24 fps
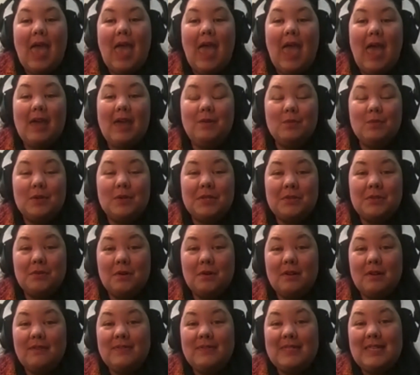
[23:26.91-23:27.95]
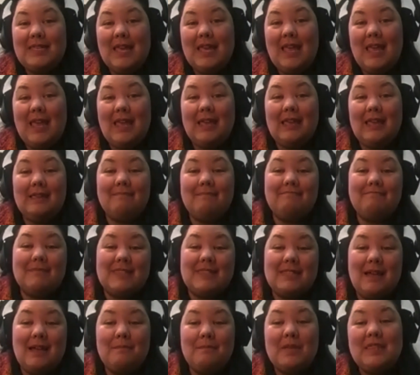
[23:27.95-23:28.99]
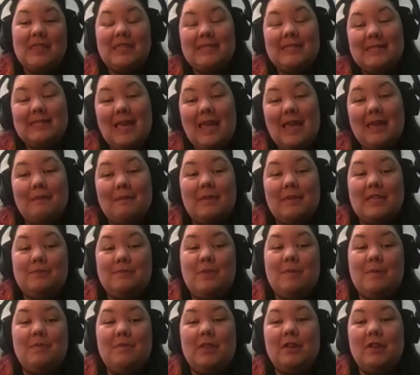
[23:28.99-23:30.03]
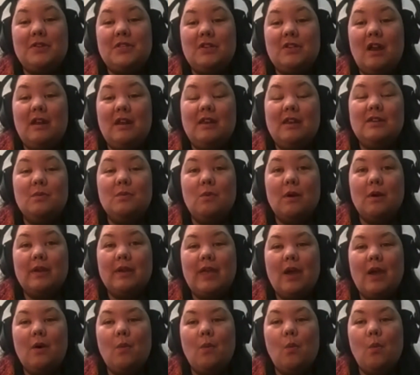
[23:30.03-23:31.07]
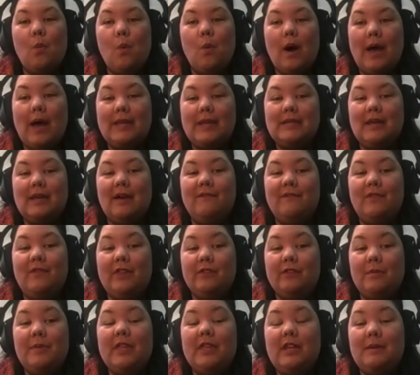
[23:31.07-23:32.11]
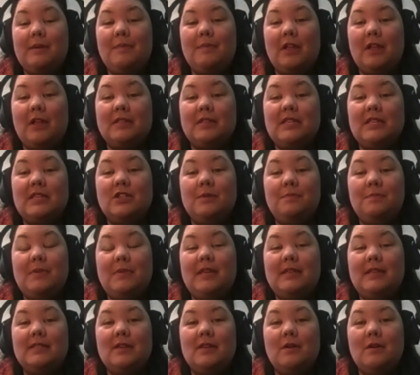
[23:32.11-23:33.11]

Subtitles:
And we're sort of seeing some of the same as people are starting to work out what a vulnerability policy should be.